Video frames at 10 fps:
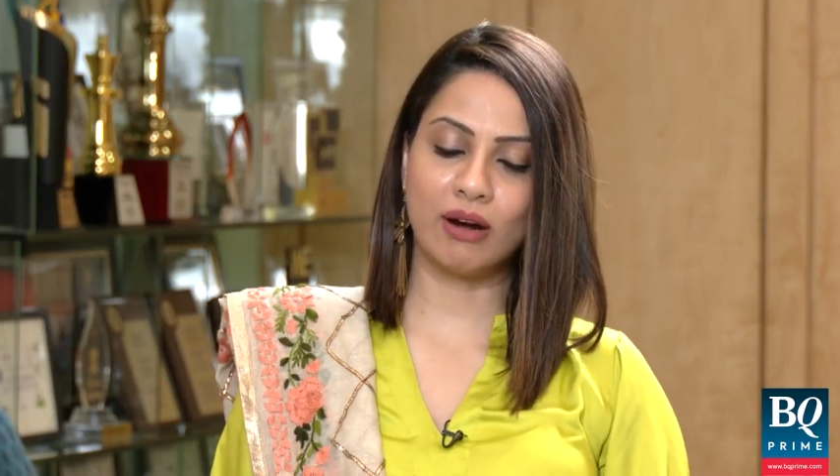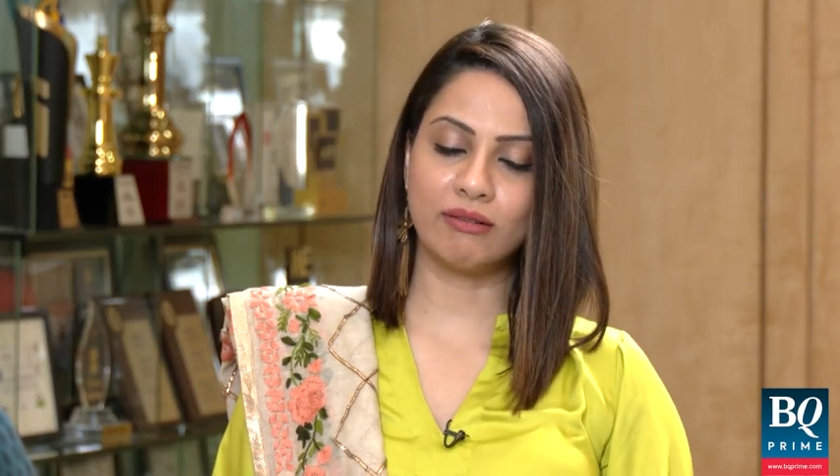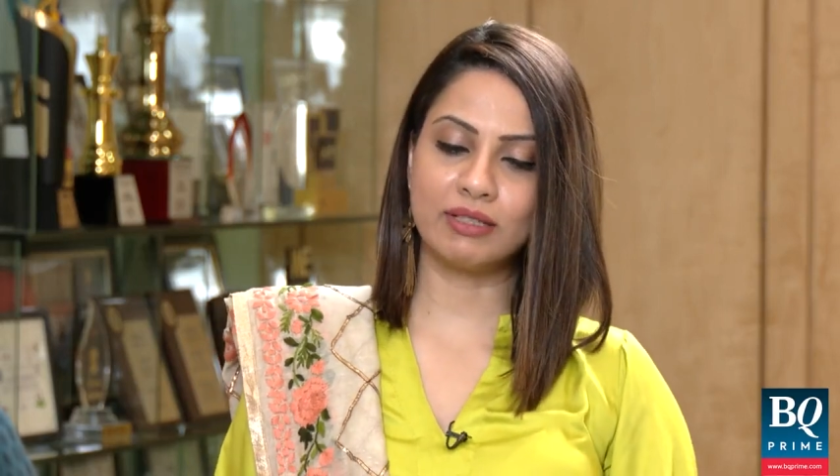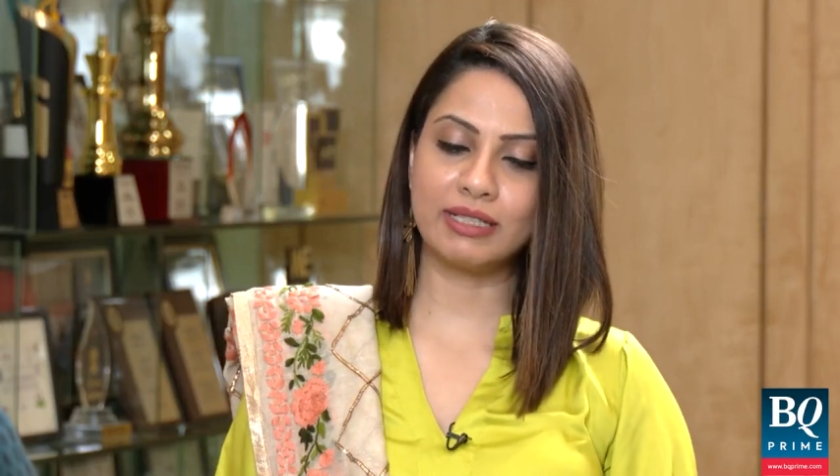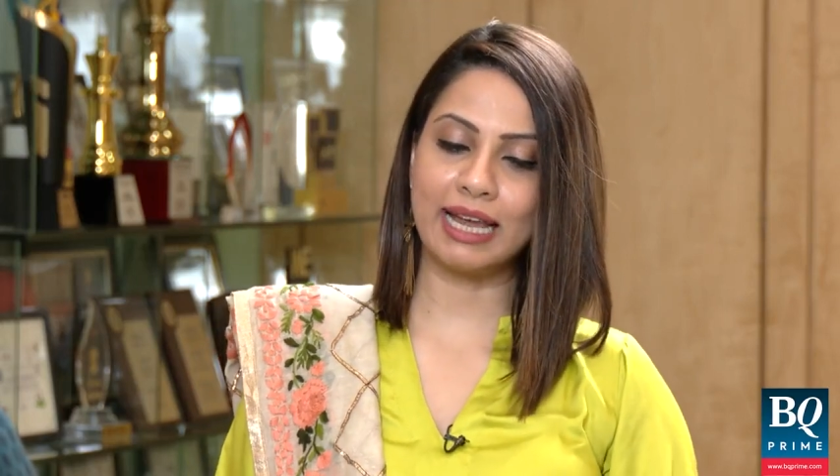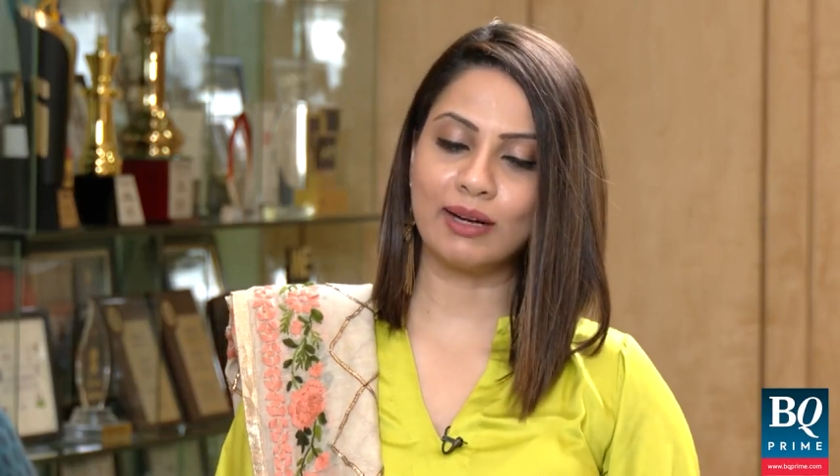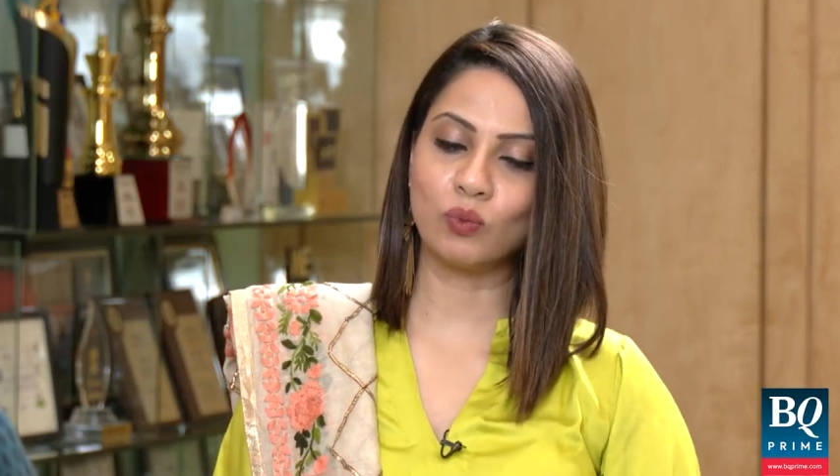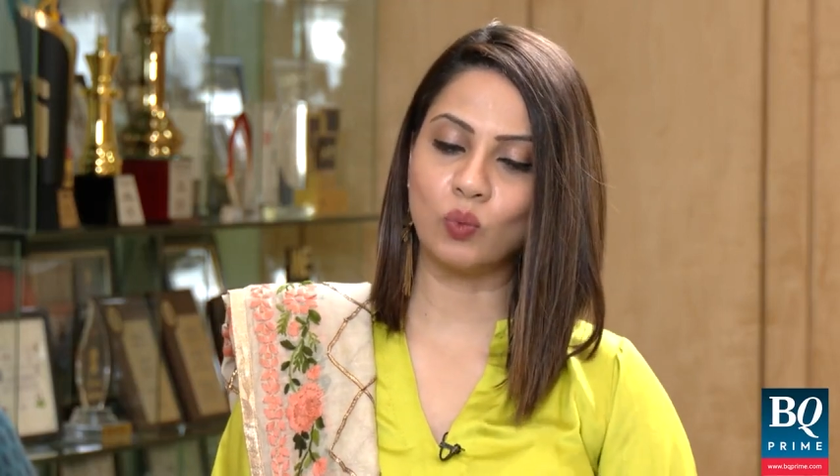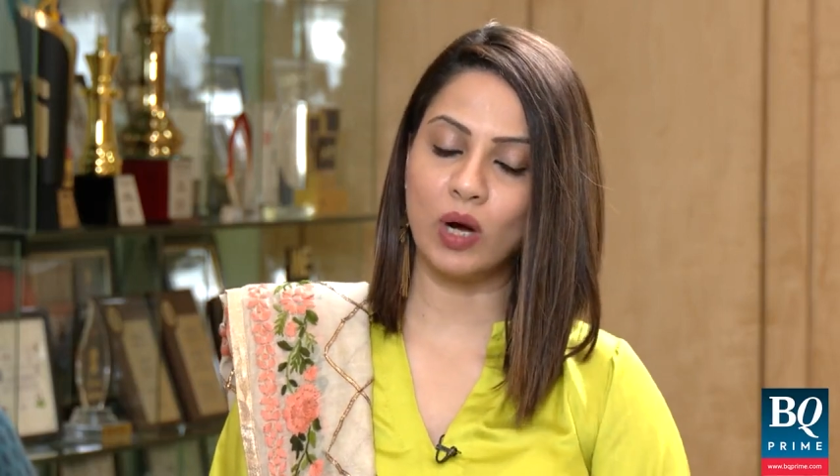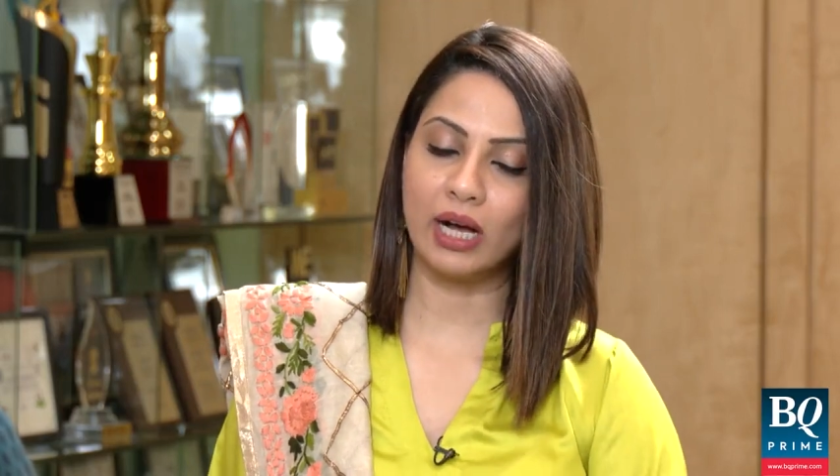to
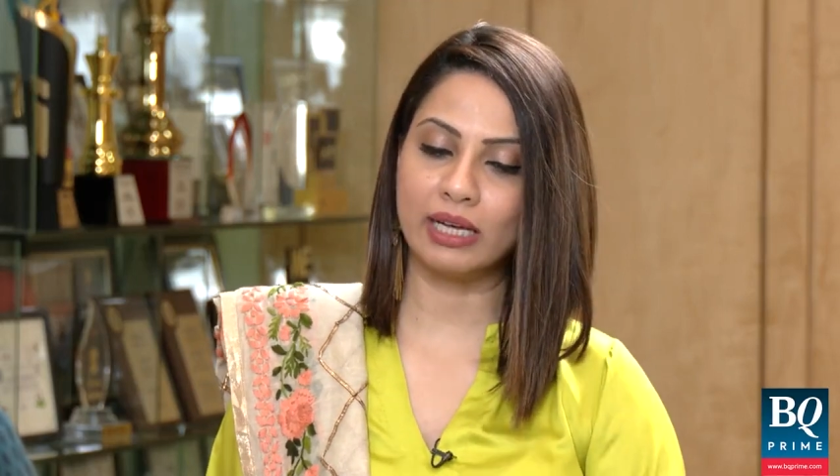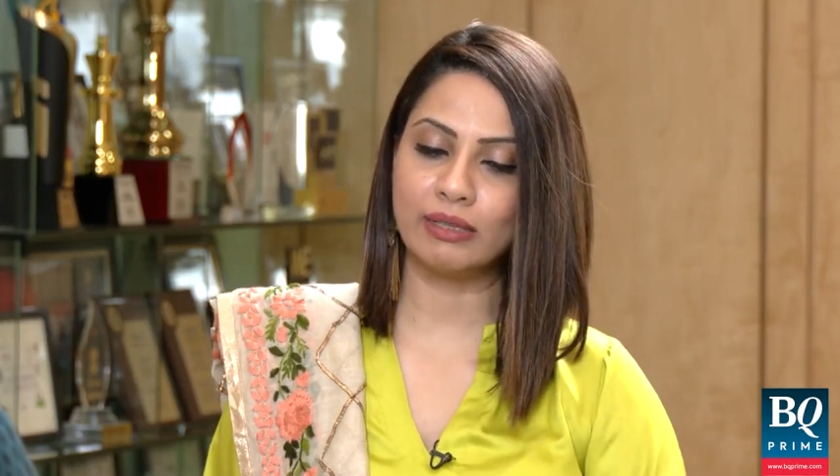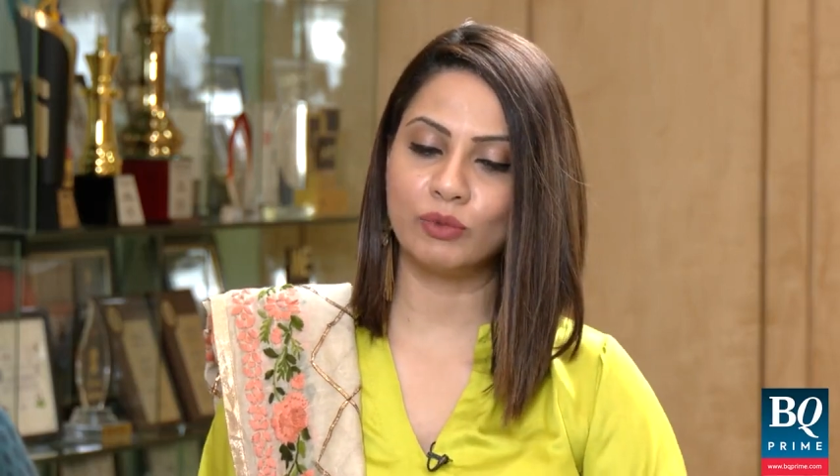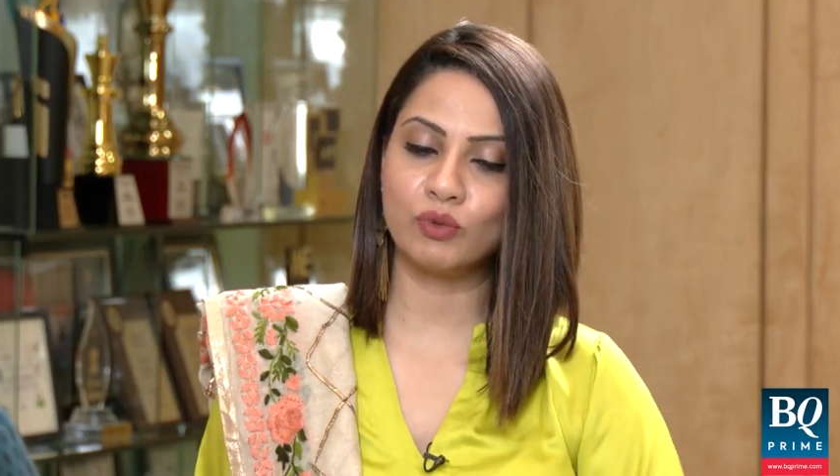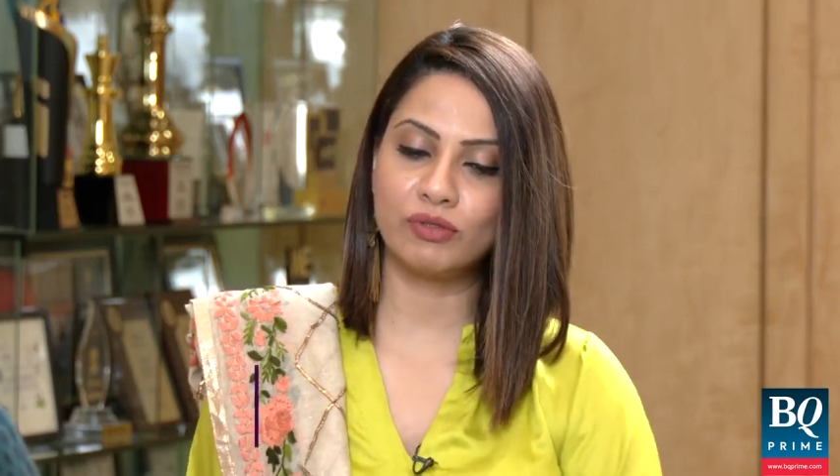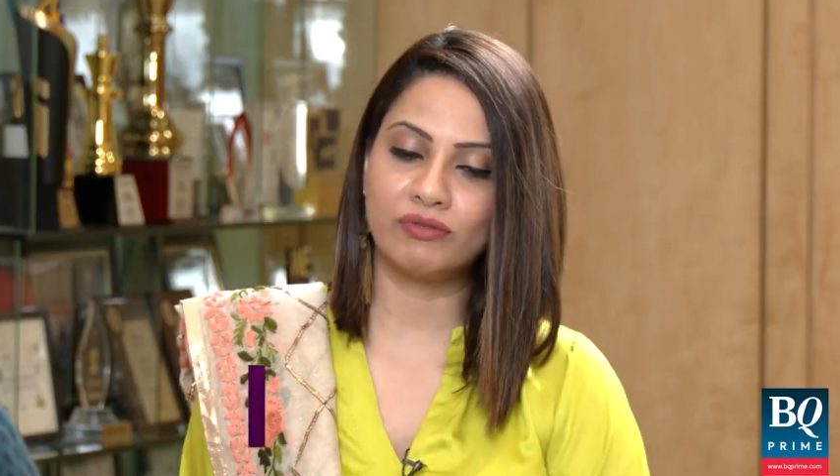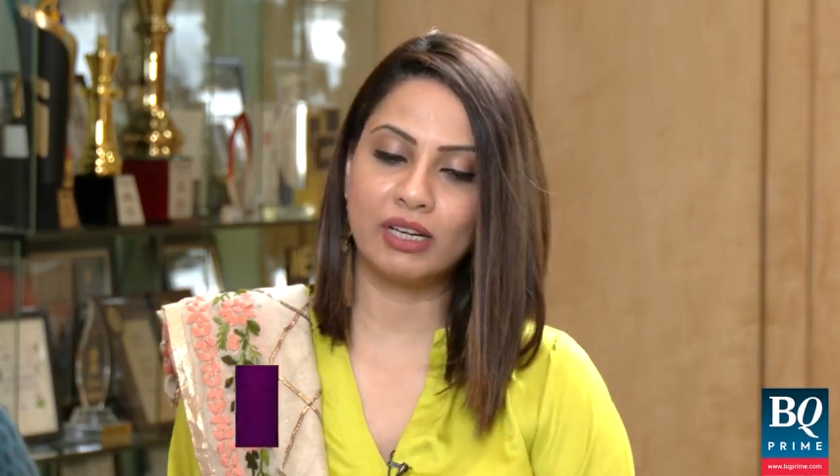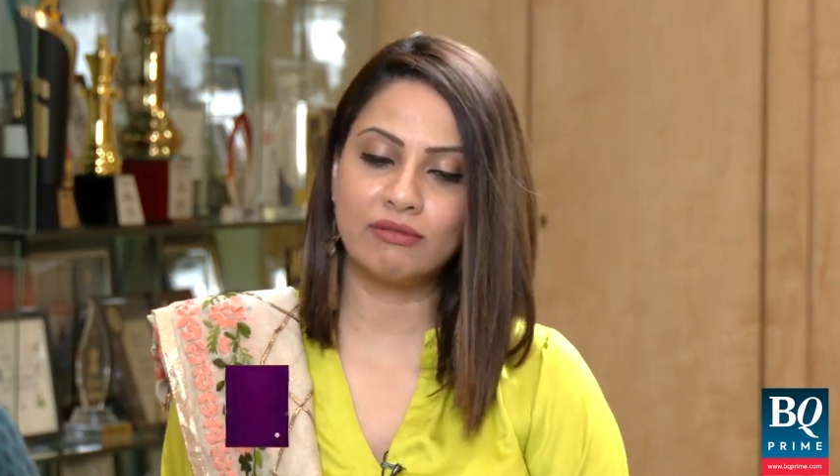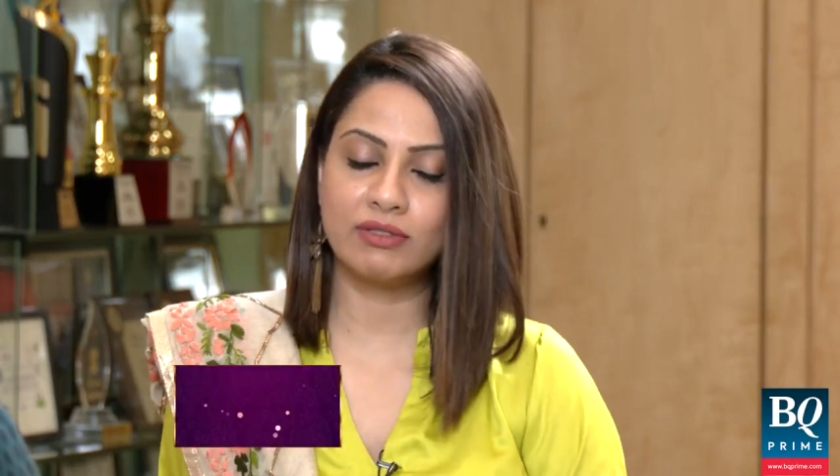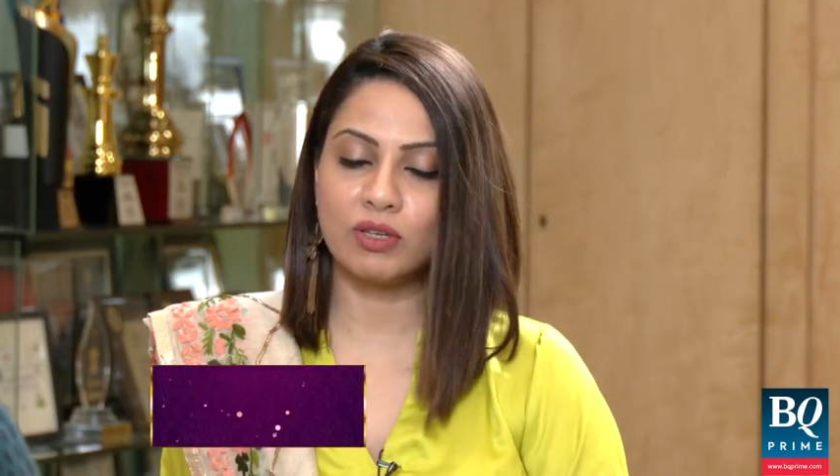understand why mutual
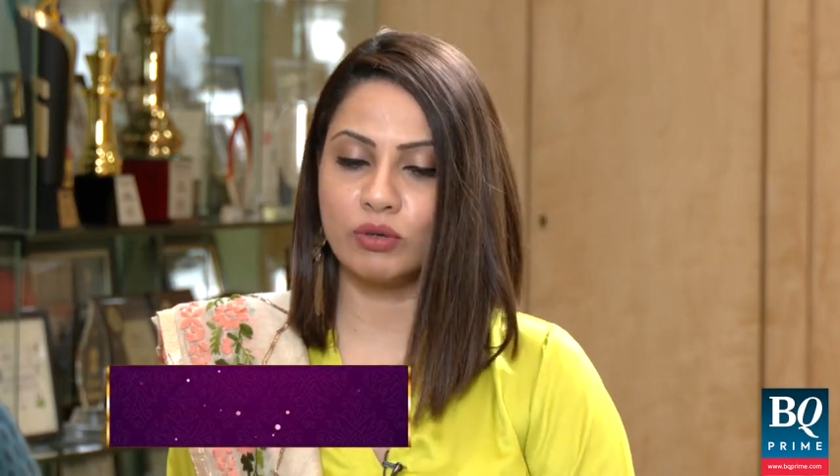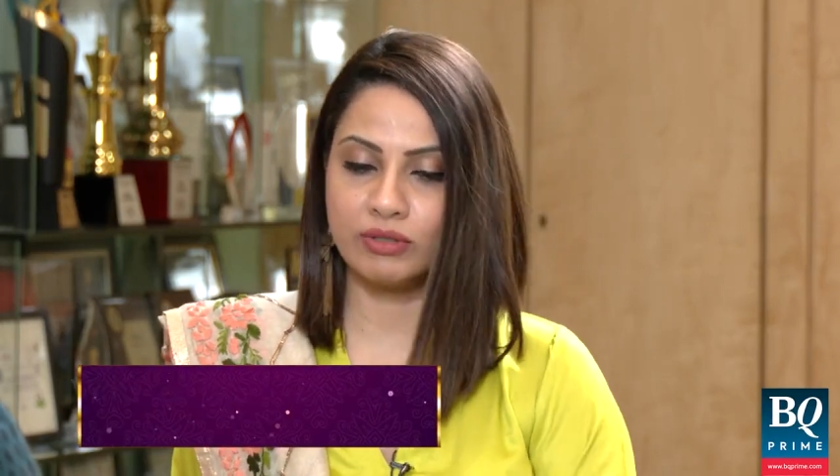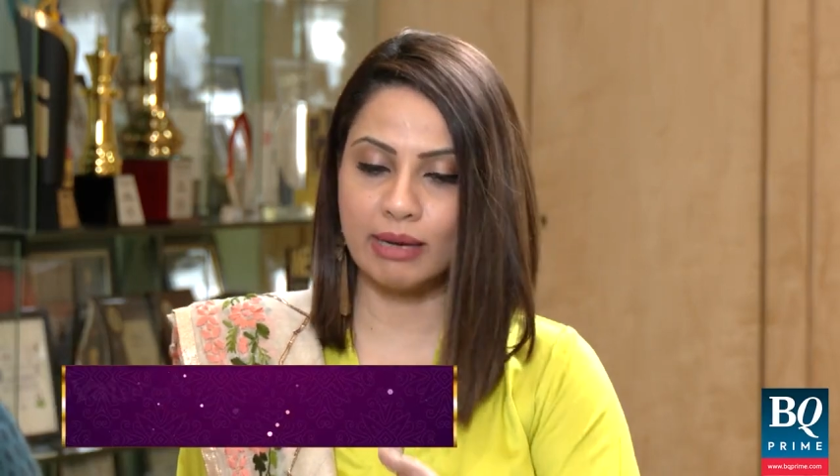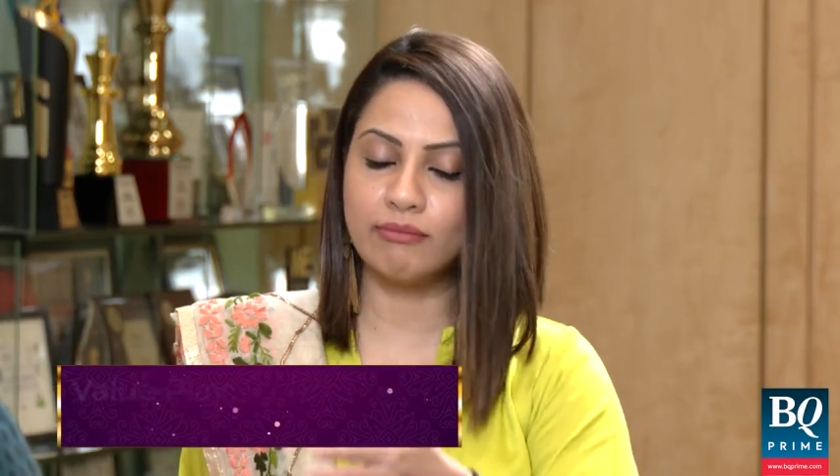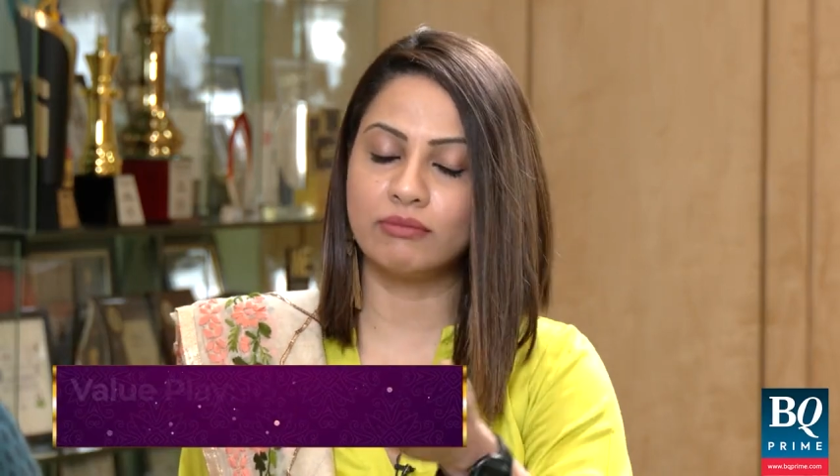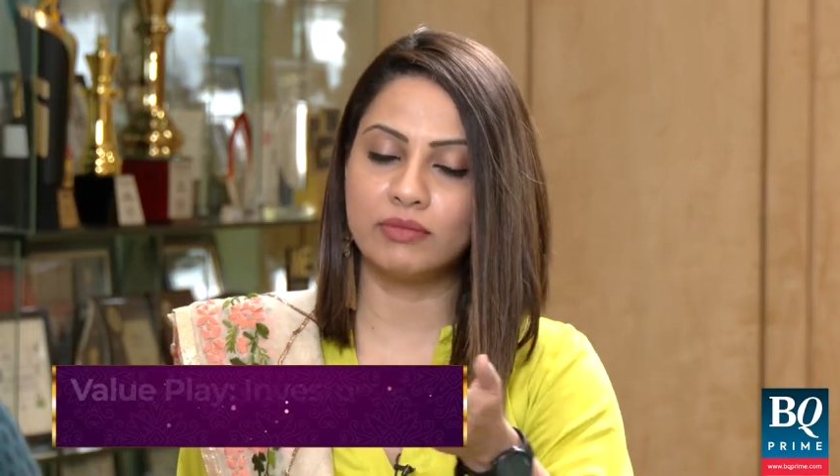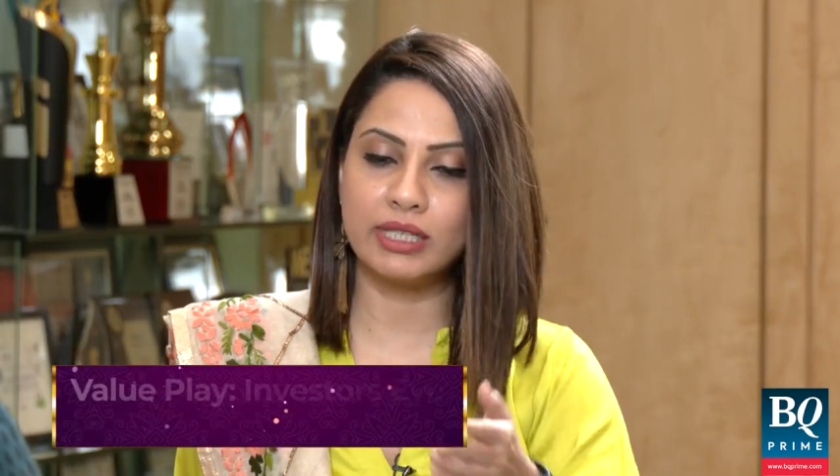funds or some,